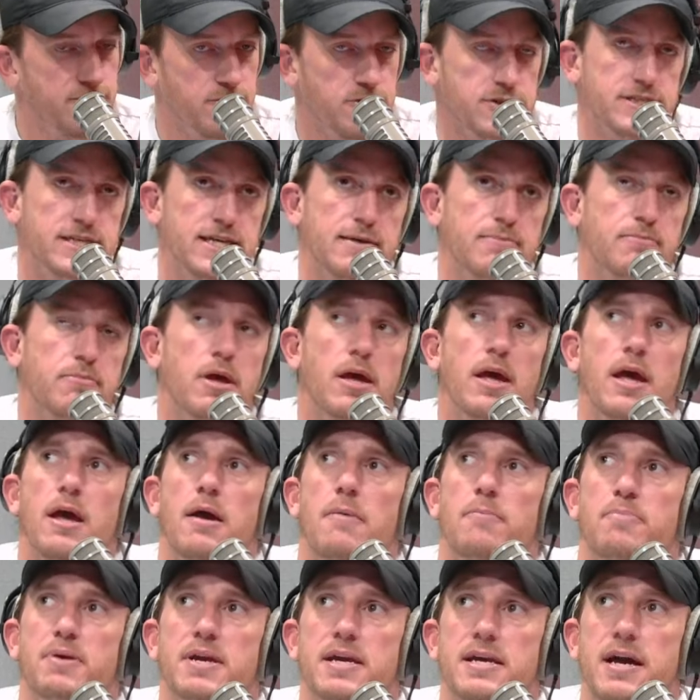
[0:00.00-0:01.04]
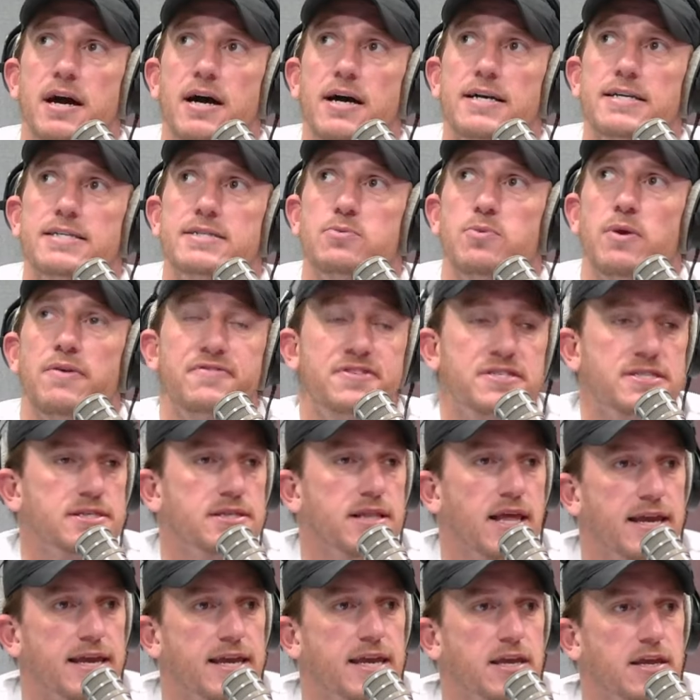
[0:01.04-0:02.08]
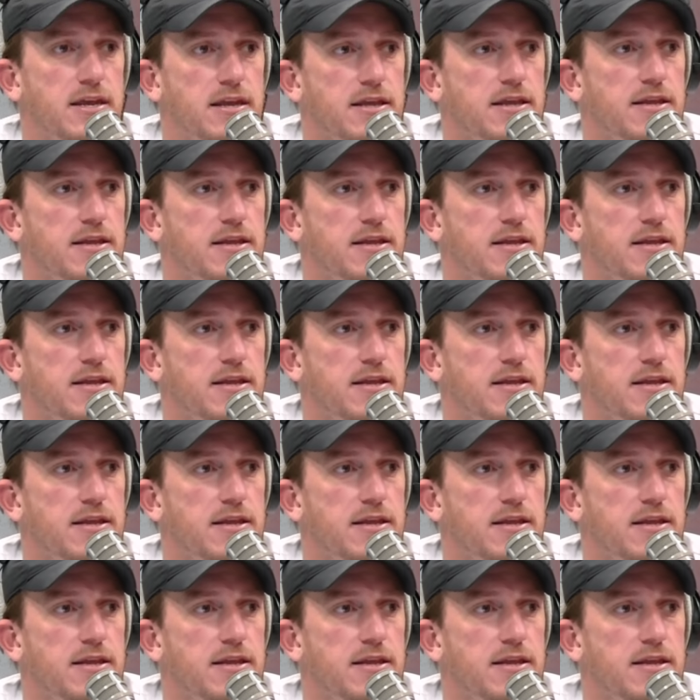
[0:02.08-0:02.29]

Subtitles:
a team. Because we've, like,